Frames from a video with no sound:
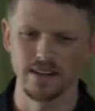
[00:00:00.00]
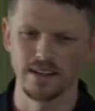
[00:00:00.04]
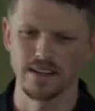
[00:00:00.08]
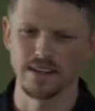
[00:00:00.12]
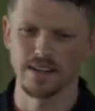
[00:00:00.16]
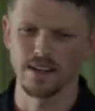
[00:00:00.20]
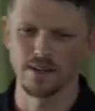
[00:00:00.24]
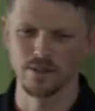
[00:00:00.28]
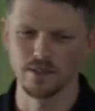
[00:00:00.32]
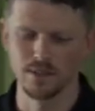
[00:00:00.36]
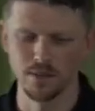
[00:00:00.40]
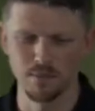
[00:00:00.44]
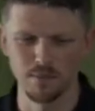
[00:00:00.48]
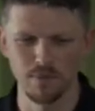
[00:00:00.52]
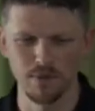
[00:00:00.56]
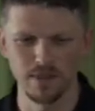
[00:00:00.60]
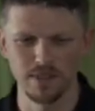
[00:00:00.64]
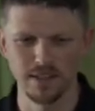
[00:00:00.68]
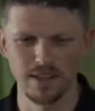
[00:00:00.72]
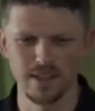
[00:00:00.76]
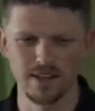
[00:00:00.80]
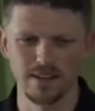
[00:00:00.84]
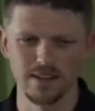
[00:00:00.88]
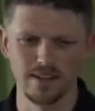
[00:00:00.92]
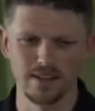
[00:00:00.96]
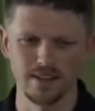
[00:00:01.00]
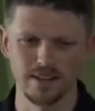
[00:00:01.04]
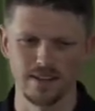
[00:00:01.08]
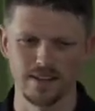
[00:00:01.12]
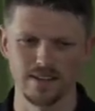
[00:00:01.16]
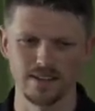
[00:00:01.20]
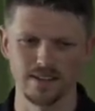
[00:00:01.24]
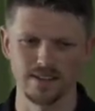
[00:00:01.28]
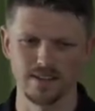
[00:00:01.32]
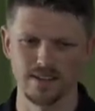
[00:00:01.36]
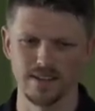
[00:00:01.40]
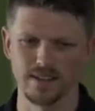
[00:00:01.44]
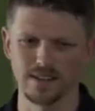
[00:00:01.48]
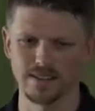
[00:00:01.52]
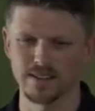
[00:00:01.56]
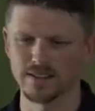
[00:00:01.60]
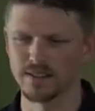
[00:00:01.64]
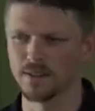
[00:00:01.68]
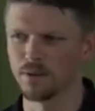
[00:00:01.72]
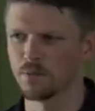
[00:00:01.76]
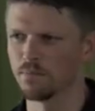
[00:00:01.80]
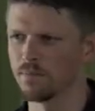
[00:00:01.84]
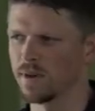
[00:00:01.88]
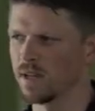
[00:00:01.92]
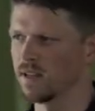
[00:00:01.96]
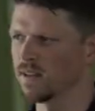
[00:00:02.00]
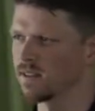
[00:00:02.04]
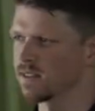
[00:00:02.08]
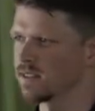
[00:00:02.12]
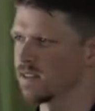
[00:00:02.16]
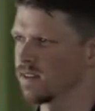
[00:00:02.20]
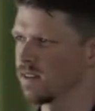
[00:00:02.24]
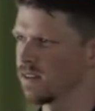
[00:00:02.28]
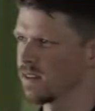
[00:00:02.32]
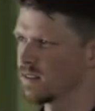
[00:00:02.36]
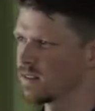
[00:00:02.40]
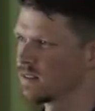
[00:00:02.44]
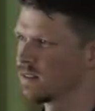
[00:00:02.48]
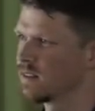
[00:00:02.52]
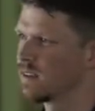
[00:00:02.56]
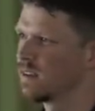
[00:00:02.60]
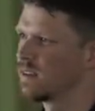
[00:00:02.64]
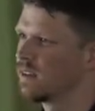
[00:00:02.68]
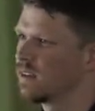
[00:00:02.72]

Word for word: like to put that into context, you know, Peloton,